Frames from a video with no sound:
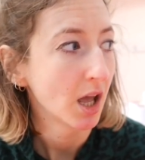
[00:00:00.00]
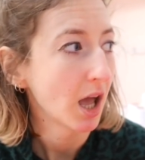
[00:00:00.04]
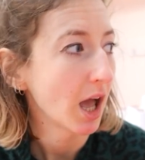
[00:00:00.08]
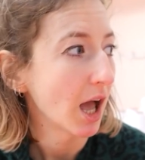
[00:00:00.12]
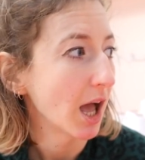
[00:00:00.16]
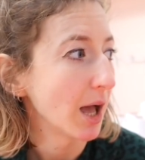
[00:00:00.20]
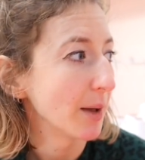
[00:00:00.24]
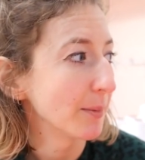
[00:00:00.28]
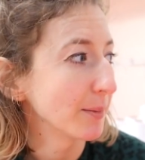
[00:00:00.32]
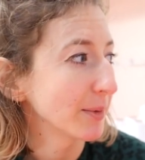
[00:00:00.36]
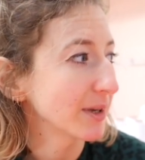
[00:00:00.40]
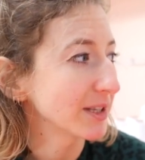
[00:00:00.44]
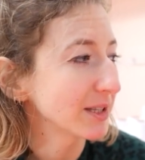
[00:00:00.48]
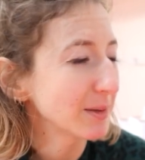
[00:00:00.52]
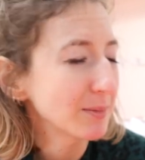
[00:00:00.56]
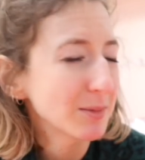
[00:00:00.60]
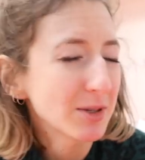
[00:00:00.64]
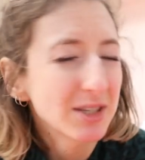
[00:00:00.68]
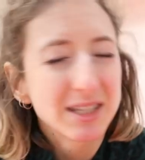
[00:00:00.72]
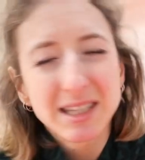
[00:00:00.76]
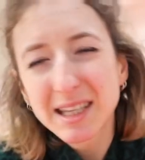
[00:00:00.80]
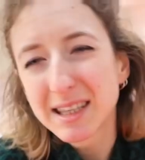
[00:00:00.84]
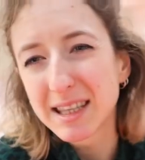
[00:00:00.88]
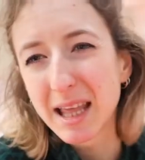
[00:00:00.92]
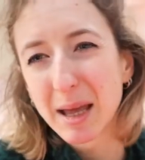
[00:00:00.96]
because um, I'm
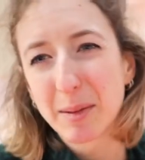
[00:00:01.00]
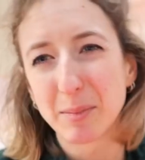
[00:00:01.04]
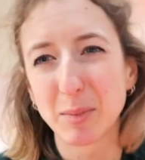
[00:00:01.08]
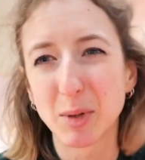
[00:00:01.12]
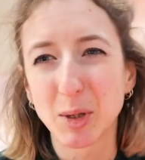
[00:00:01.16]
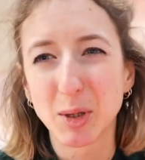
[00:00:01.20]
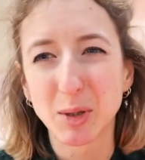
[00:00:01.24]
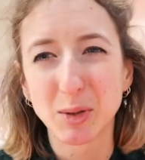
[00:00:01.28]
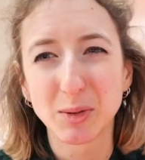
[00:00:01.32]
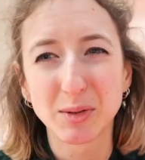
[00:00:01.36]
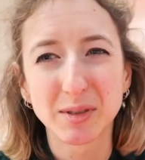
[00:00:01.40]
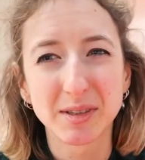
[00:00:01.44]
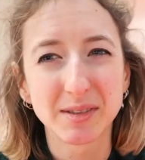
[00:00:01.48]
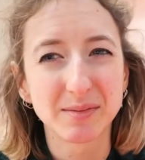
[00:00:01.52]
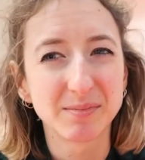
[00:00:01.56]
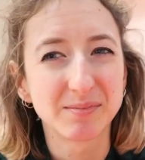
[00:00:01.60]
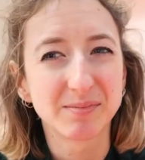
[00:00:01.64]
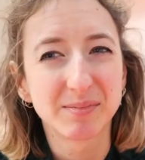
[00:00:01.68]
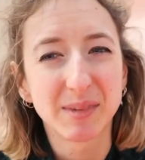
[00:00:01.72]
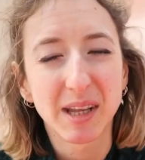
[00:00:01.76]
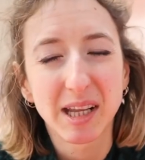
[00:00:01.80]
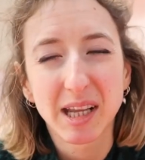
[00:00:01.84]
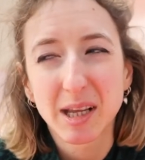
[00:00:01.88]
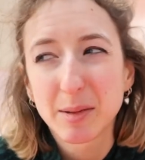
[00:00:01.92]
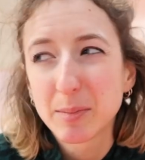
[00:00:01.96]
just in that mood,
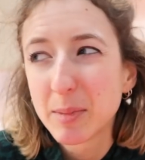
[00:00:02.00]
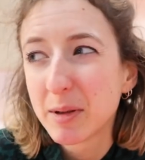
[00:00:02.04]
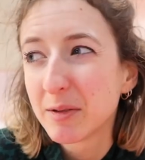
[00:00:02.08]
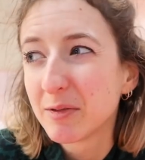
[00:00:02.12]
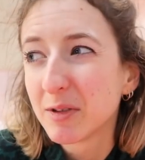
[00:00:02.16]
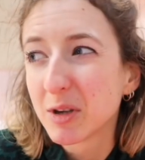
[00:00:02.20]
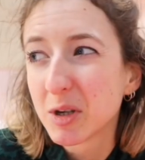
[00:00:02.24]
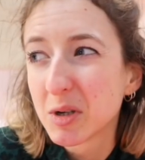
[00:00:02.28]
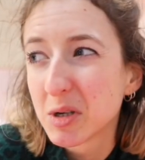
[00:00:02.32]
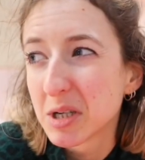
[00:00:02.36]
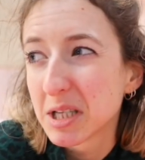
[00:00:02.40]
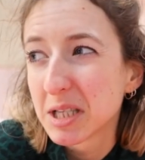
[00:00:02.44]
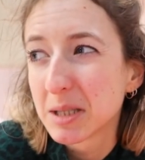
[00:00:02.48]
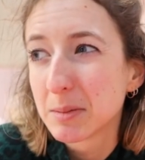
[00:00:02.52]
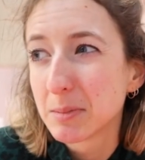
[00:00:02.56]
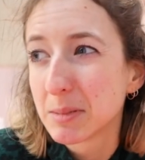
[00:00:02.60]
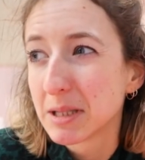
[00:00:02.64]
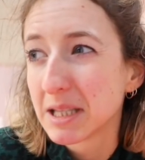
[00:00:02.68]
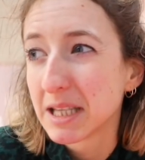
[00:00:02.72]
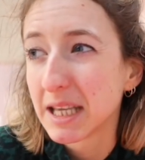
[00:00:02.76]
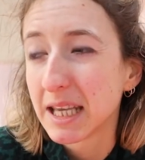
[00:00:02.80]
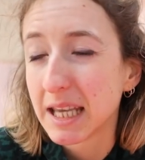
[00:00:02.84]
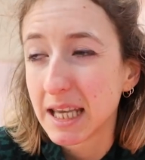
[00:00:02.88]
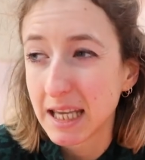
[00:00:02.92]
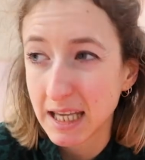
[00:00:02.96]
like a bit of a
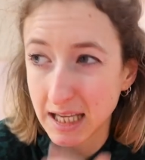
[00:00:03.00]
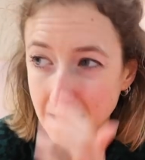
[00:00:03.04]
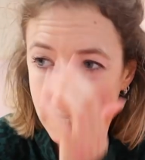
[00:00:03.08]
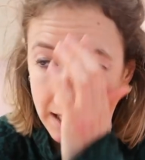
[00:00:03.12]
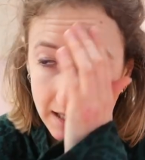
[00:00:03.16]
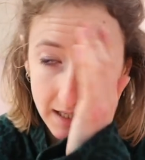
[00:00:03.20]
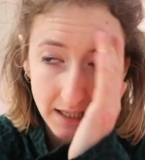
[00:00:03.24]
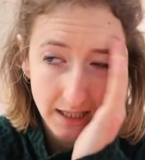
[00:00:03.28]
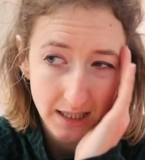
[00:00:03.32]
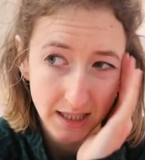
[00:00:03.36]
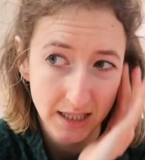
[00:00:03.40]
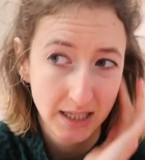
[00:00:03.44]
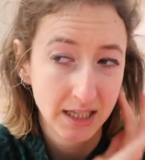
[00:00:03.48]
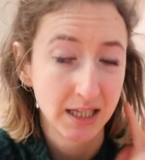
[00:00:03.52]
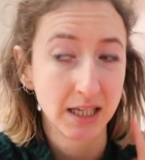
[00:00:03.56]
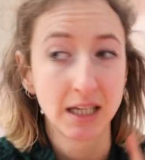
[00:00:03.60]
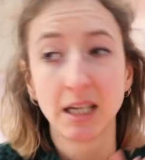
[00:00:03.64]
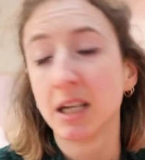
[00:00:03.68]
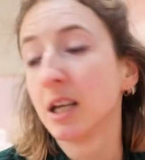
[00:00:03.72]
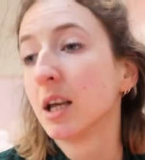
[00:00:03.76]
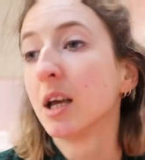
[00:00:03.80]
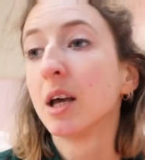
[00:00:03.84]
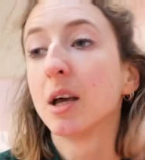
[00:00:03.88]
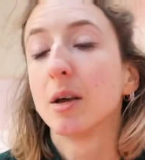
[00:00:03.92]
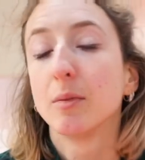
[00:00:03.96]
Christmassy
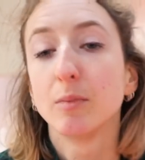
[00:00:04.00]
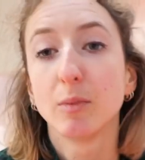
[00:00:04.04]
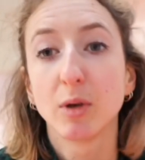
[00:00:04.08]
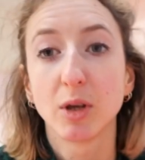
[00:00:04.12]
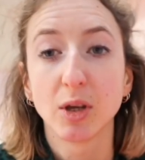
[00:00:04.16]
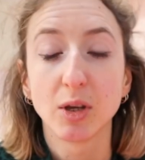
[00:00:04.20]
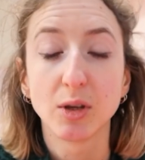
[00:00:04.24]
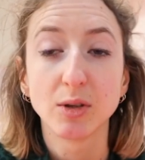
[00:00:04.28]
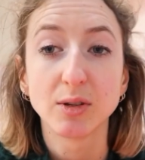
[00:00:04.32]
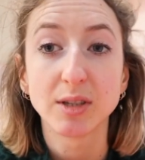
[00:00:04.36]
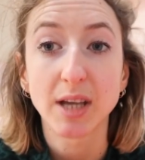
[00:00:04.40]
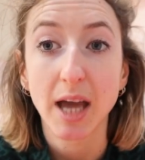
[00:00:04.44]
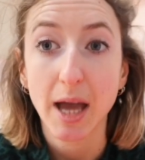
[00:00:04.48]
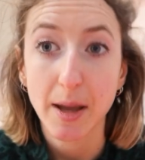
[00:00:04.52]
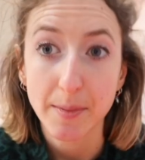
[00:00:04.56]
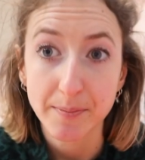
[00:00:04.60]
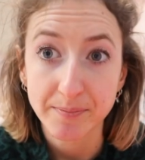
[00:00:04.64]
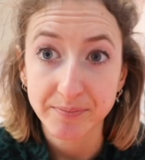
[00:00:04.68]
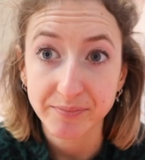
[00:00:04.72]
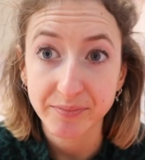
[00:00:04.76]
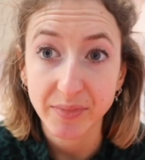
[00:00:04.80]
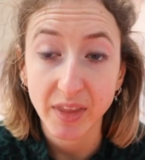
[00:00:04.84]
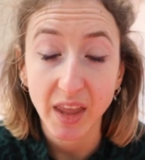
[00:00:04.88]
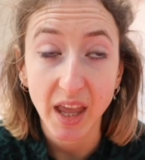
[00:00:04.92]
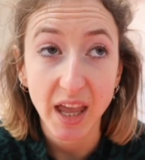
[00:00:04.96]
mood.
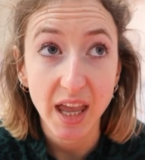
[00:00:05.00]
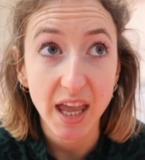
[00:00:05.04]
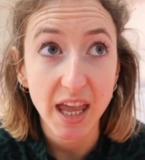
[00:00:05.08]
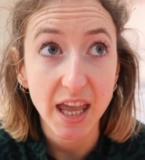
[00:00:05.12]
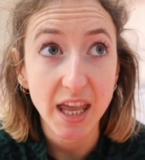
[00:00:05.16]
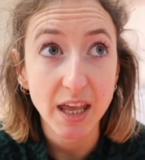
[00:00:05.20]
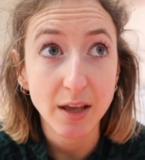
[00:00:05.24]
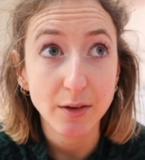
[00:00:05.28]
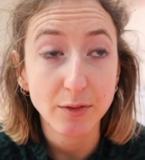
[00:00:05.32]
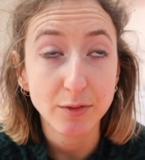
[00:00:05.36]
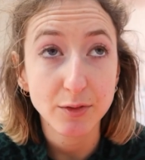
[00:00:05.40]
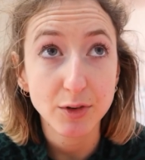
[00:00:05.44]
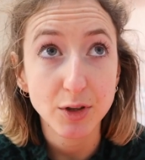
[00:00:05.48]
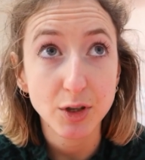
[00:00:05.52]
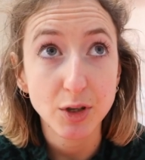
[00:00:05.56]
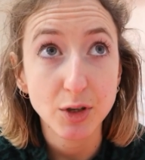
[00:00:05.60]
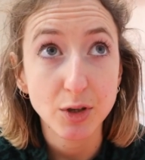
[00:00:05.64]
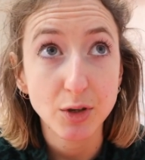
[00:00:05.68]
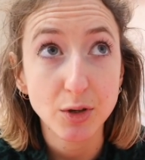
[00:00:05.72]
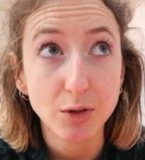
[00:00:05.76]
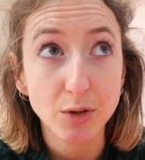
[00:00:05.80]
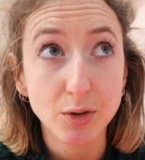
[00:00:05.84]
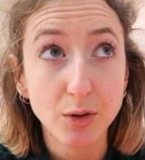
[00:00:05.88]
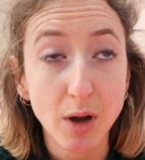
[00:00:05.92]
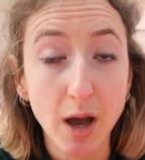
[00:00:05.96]
Um, if
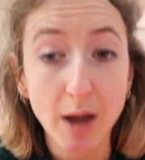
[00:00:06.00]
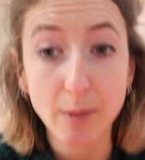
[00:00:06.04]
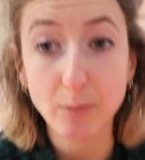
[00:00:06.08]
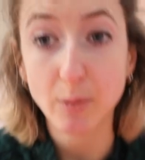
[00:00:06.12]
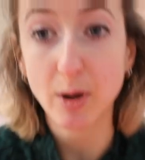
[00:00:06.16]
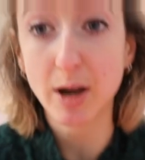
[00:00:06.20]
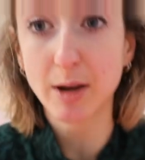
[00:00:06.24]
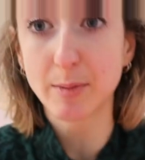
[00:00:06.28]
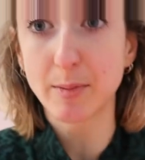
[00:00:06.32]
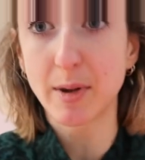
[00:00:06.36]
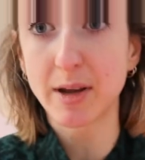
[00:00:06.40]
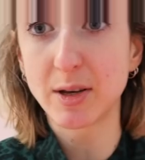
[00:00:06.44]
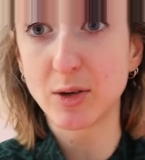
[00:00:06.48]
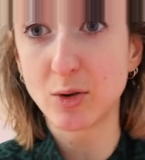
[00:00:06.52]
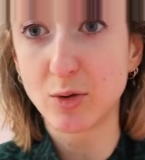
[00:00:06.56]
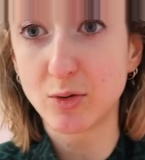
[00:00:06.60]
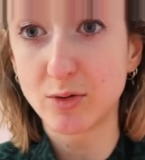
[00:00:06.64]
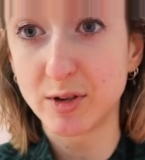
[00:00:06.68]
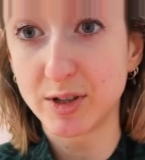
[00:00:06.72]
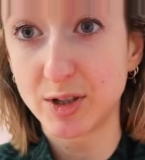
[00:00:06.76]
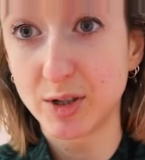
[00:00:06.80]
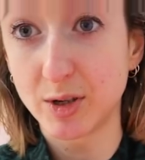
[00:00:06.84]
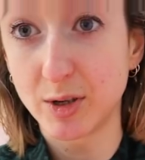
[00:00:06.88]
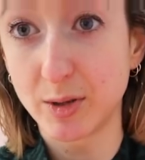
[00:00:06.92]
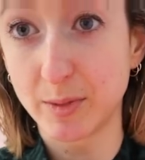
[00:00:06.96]
you, I'm wearing my
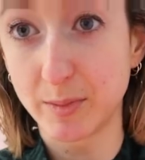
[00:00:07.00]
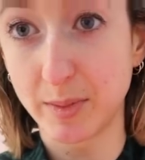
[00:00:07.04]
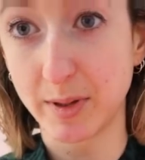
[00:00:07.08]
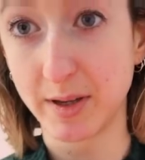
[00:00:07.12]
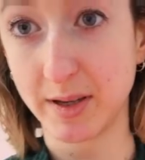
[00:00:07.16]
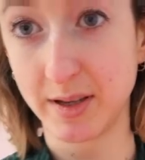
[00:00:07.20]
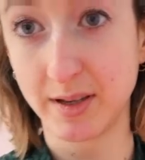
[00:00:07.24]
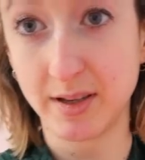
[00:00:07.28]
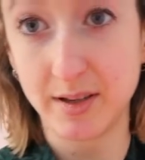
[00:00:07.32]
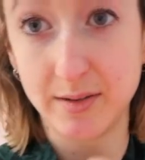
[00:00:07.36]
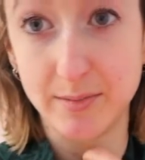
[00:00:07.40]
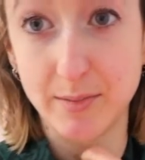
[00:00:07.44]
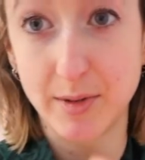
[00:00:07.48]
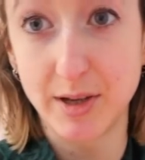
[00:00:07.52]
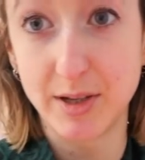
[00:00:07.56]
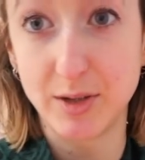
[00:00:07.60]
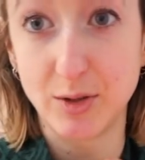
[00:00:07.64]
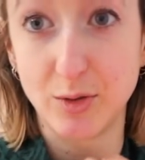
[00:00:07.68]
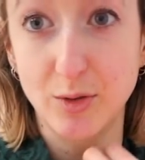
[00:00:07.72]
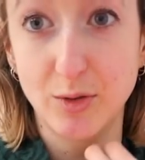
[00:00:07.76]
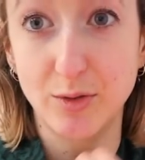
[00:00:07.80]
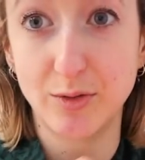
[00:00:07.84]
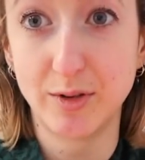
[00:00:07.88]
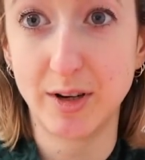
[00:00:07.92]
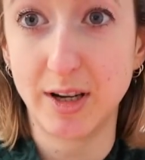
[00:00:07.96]
Nora top, my
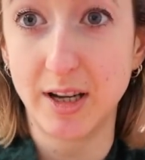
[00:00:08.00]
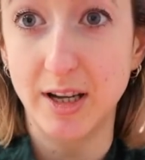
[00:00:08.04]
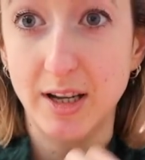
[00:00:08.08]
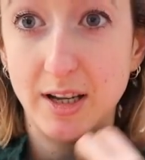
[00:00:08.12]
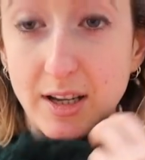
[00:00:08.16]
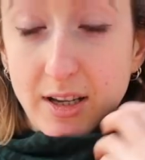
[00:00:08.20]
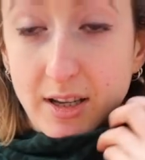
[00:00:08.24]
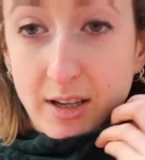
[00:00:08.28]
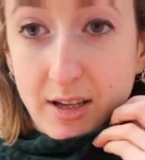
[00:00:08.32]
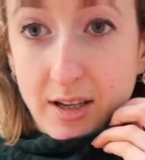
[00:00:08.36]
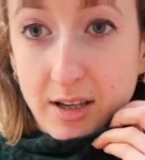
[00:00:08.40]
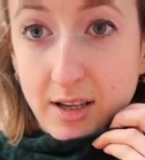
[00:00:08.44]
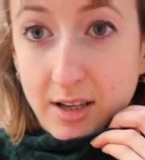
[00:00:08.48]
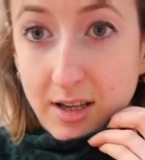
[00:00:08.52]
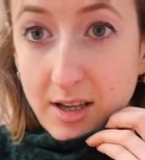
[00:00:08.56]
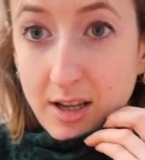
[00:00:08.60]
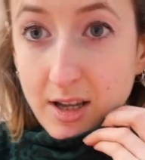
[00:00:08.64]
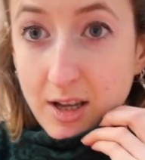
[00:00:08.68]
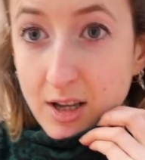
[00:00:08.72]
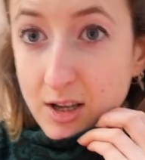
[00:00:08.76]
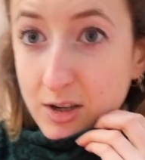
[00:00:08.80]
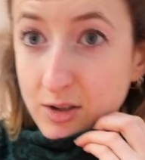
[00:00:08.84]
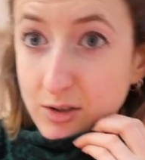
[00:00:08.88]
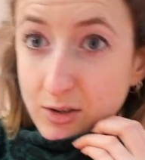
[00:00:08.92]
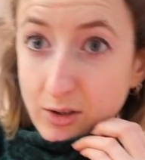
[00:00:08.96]
Nora
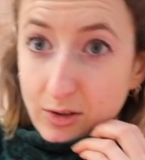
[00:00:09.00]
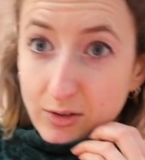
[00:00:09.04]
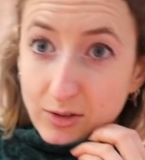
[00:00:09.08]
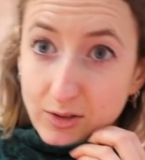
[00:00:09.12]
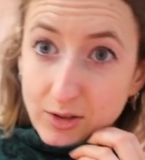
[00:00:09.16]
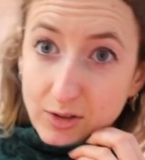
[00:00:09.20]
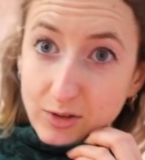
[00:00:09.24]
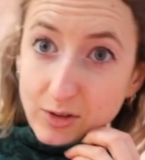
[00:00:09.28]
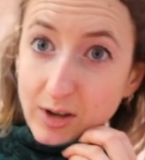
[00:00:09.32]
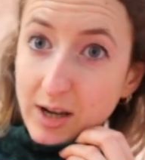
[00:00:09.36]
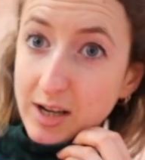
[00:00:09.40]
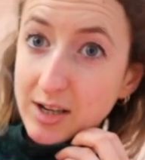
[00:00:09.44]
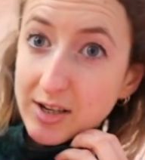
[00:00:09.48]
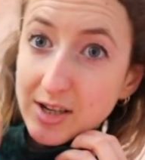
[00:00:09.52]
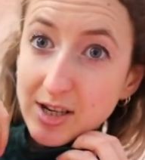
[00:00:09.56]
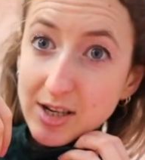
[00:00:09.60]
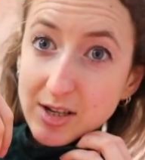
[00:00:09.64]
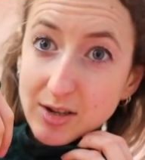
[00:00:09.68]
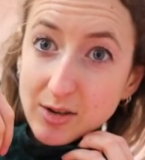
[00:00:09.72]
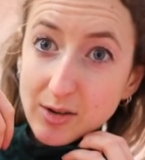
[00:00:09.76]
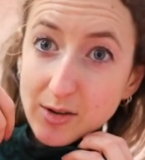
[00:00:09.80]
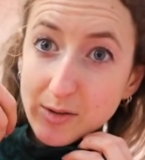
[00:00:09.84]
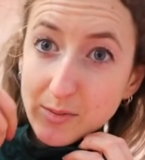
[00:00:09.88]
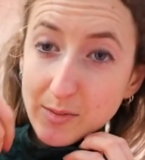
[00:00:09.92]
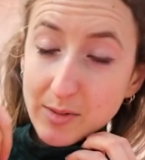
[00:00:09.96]
non-stretchy
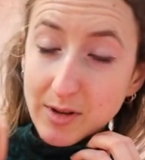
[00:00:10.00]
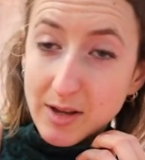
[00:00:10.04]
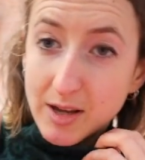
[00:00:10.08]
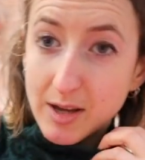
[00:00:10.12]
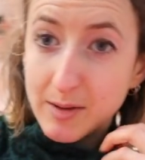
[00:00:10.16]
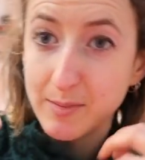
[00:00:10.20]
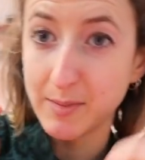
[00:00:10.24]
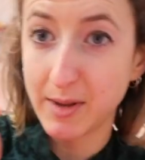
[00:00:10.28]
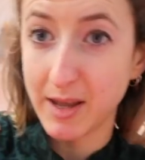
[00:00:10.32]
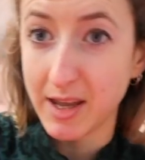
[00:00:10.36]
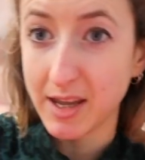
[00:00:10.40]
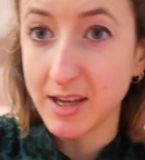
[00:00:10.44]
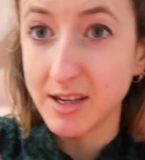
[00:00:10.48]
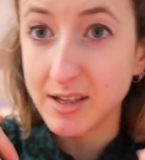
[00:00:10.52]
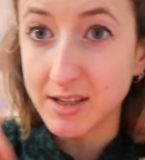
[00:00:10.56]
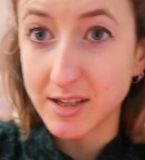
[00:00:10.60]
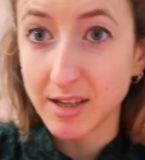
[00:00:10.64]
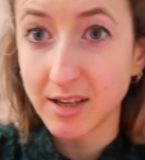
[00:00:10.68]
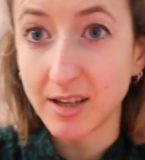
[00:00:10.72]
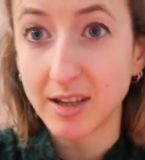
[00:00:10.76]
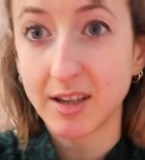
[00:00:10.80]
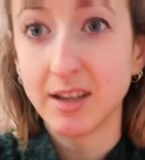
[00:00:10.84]
top that I made.